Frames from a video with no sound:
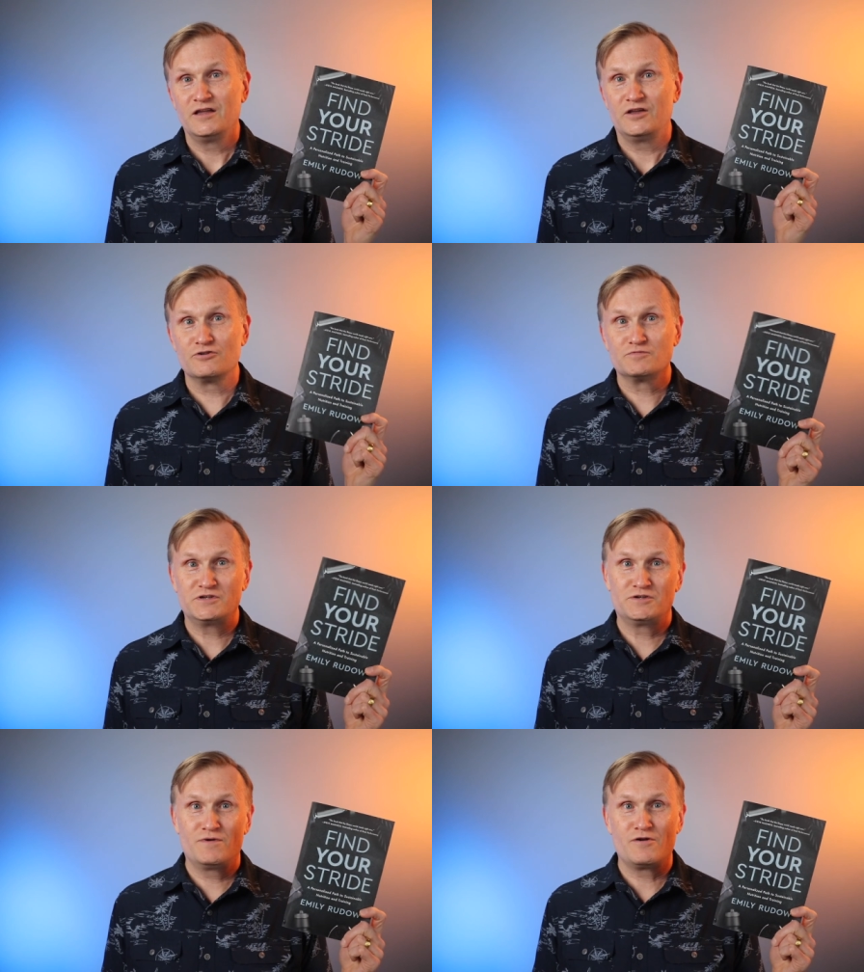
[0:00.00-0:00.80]
Here's
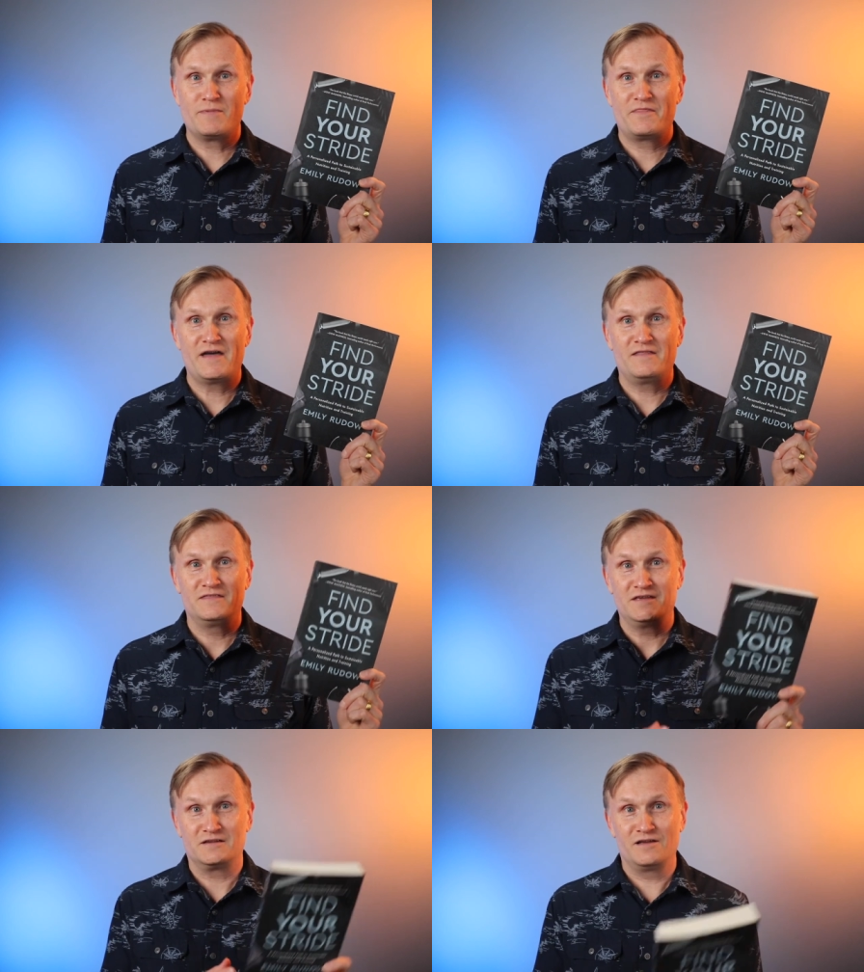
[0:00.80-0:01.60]
what she wrote about that in
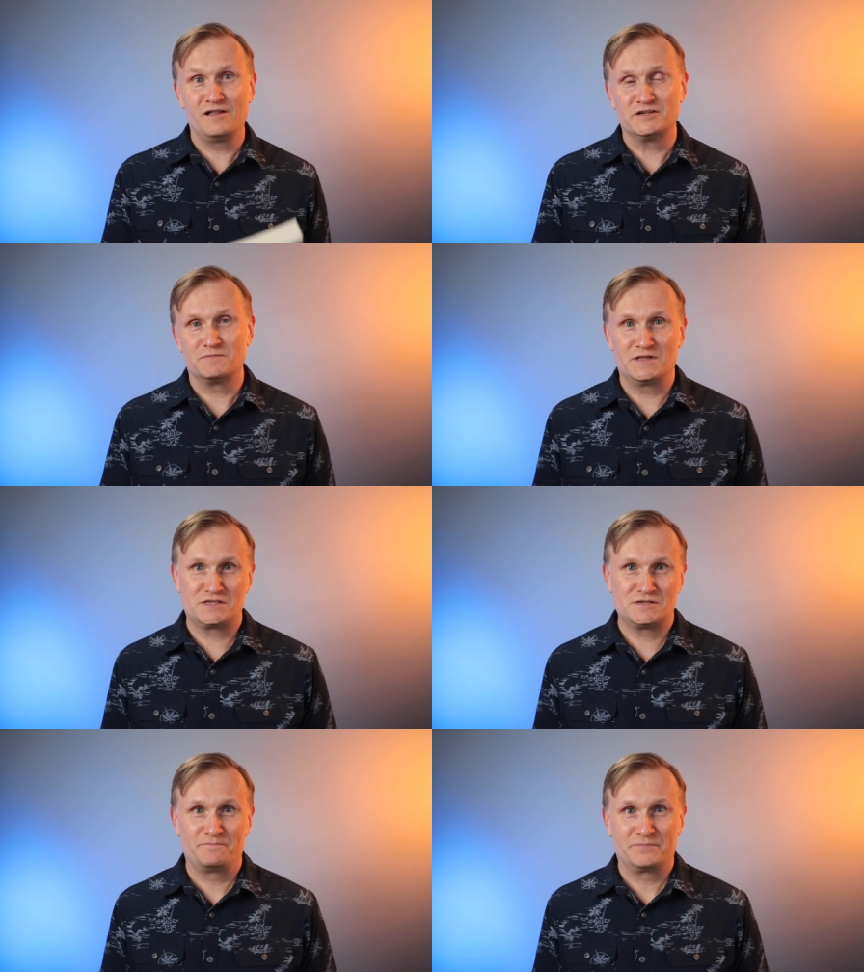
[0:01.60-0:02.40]
the
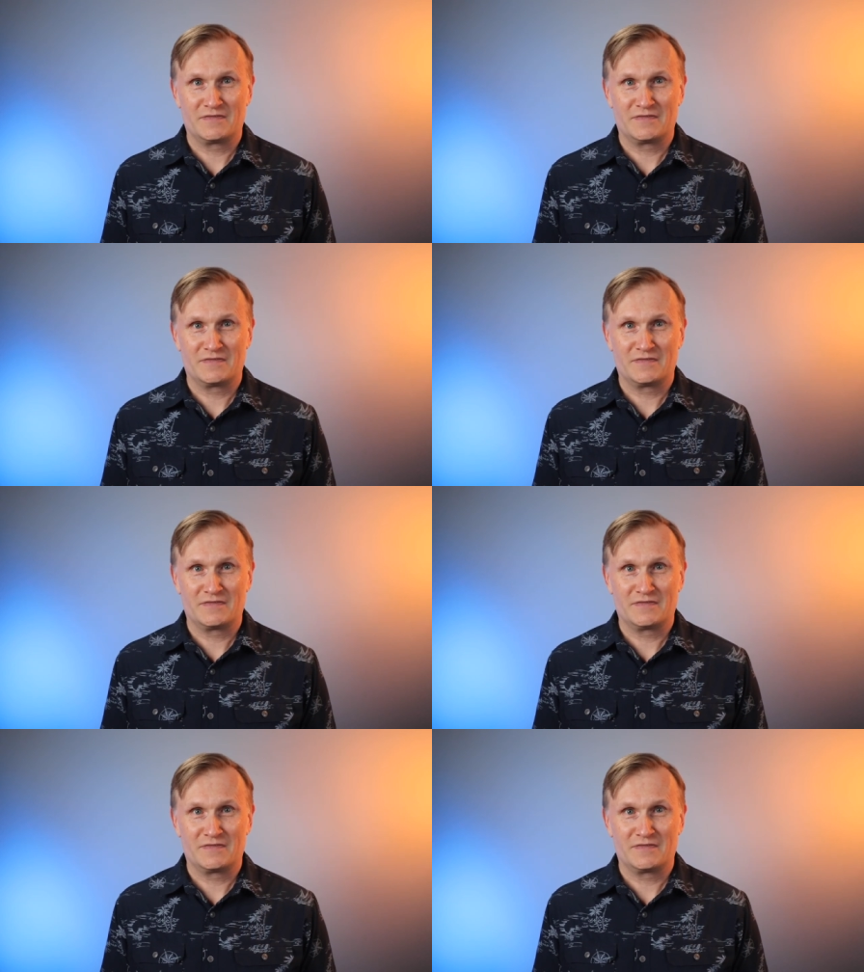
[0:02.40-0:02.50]
acknowledgments.